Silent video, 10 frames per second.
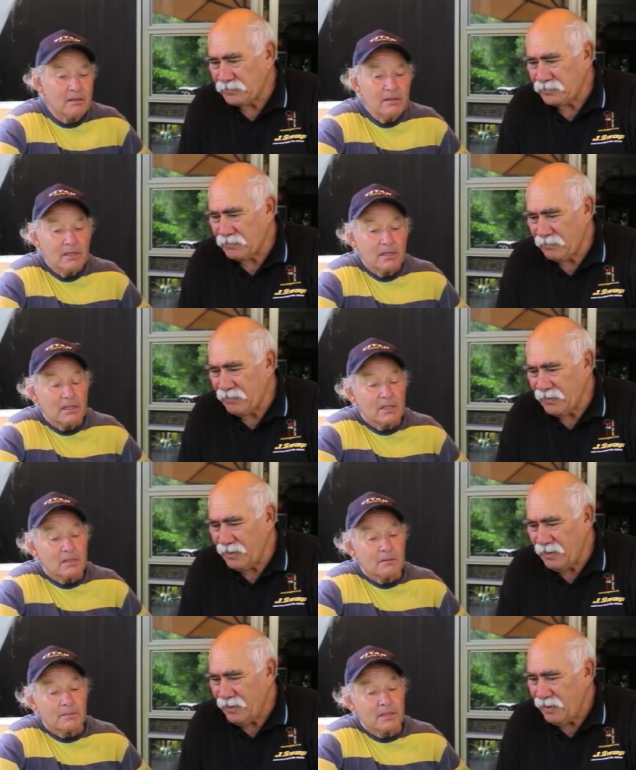Speaker 1: show,
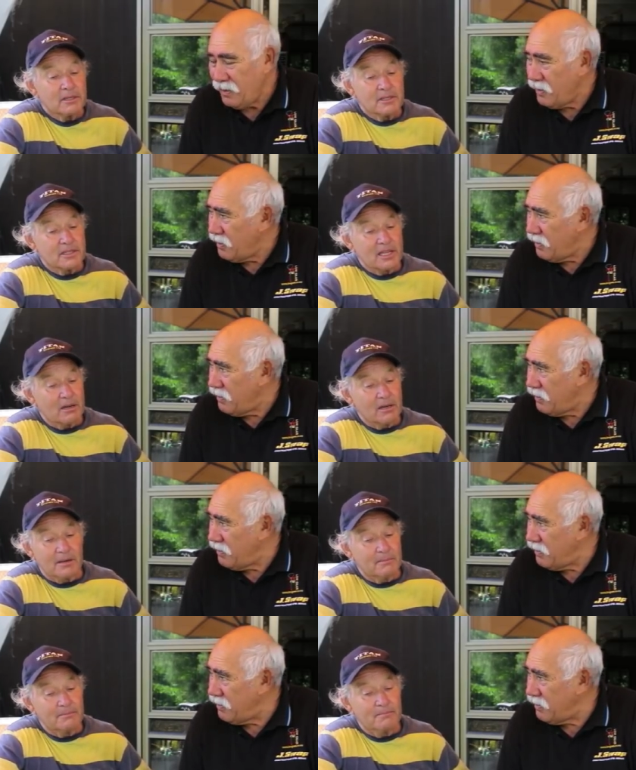because
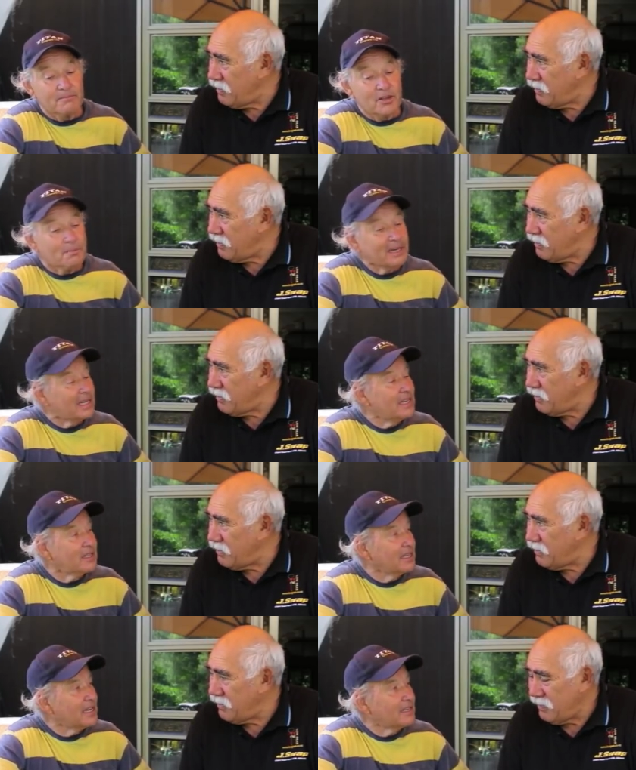they'll um, they'll pick
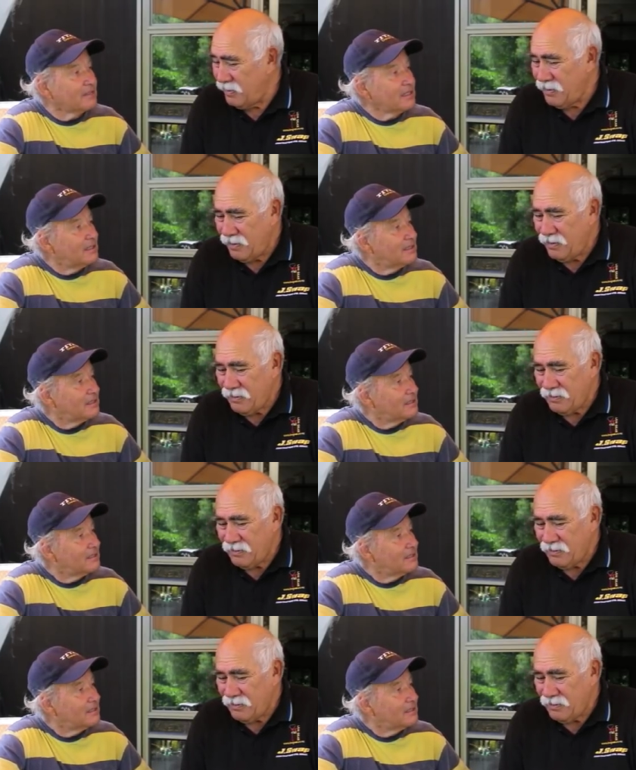anything out of it.